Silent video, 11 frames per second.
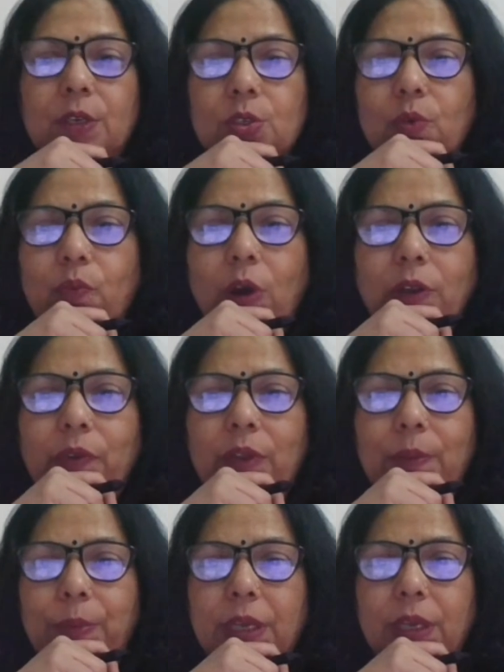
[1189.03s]
So what will
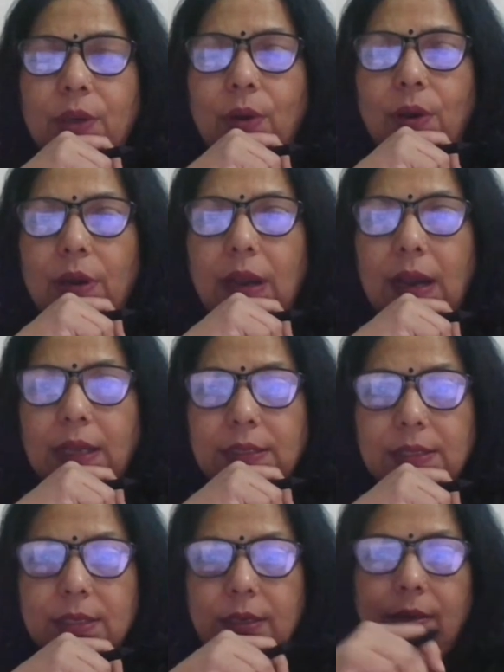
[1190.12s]
be your
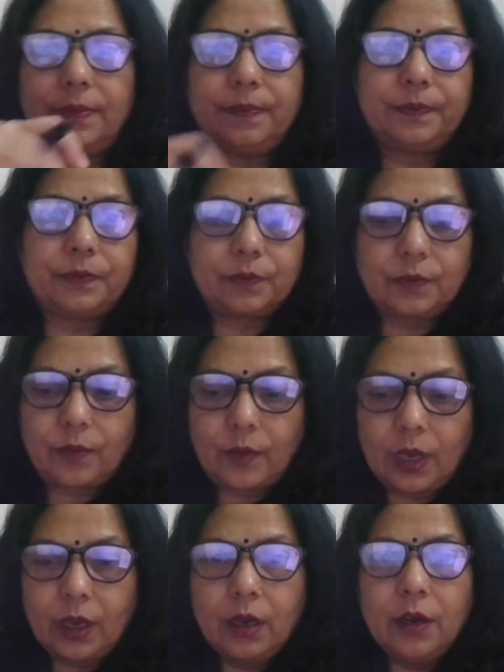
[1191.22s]
answer?
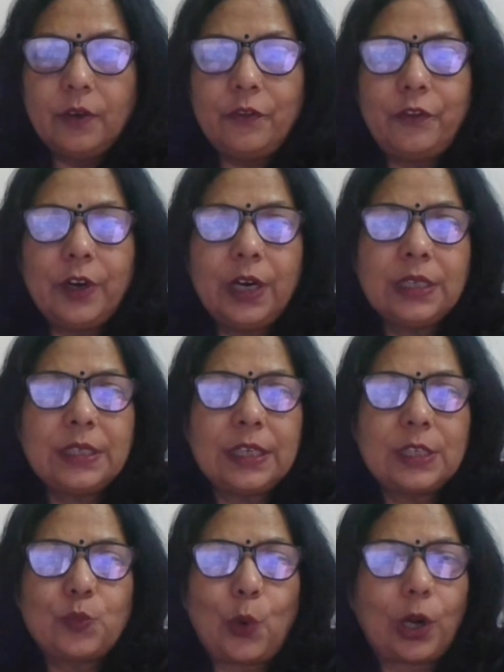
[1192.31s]
First
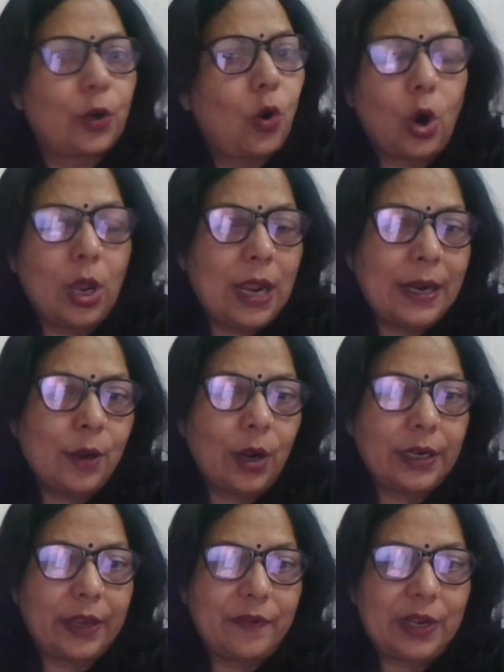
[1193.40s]
is what? All are
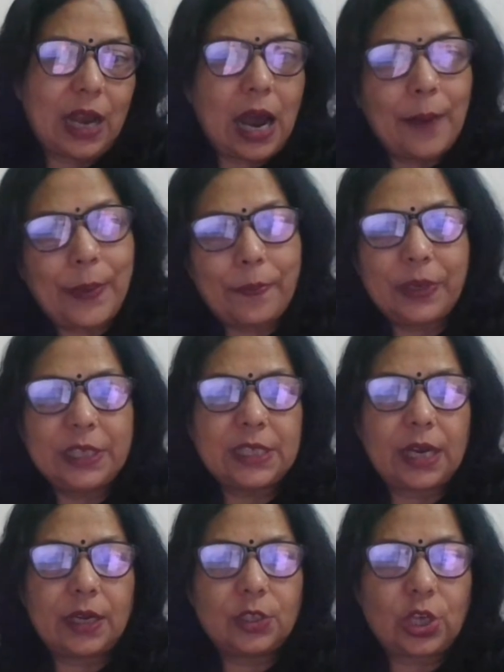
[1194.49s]
not given. Aap apne
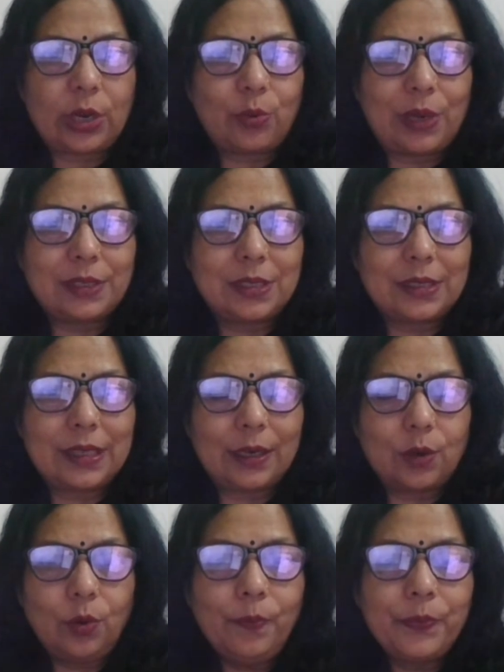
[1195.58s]
charo answers
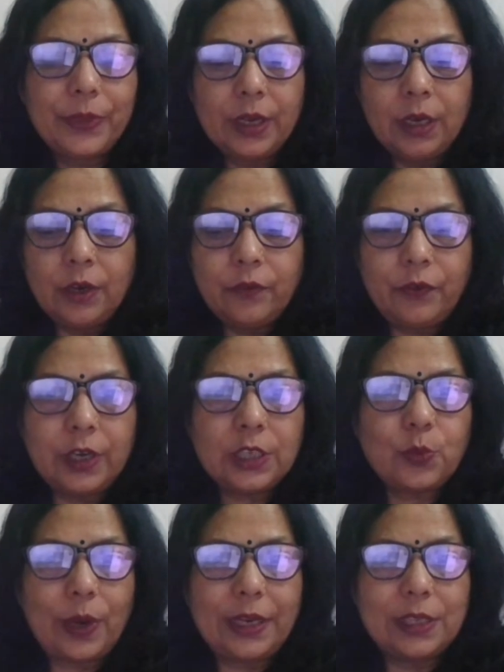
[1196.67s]
likho.
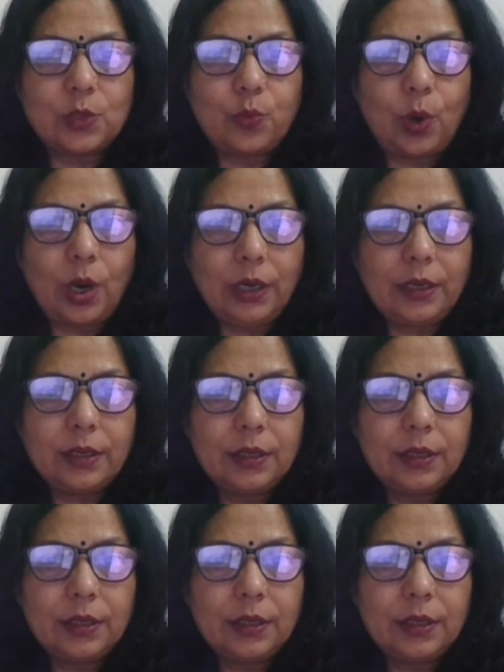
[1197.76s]
First one is what?